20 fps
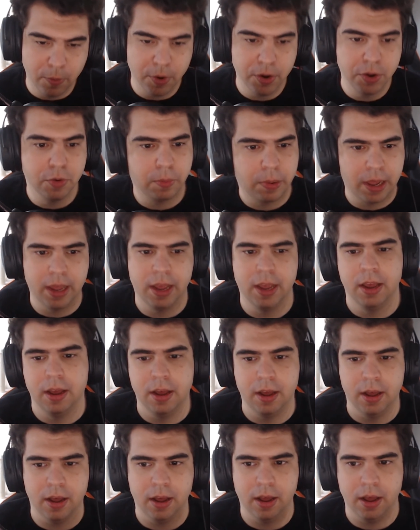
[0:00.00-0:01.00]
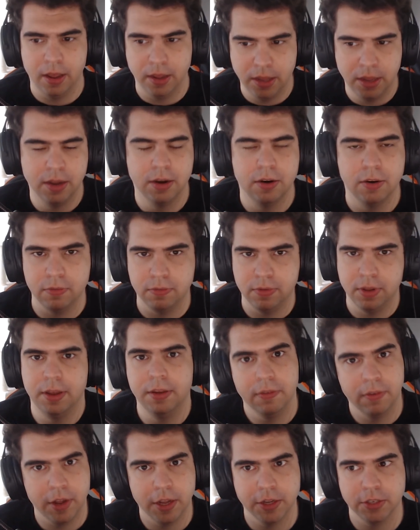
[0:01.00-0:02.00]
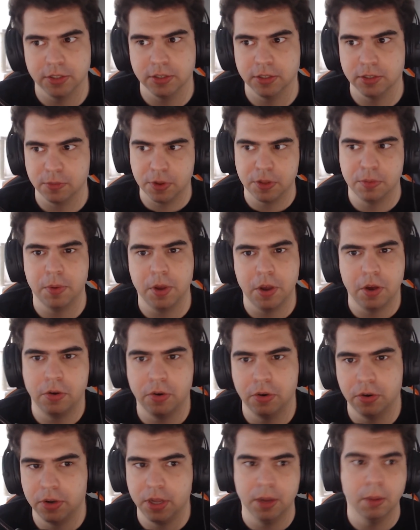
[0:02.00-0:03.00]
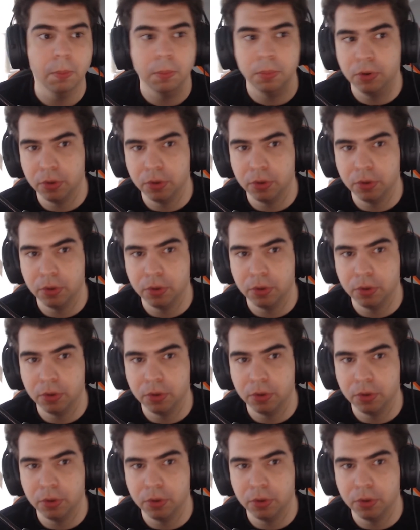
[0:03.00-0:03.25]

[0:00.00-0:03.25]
When you play a year of League of Legends with me on your team,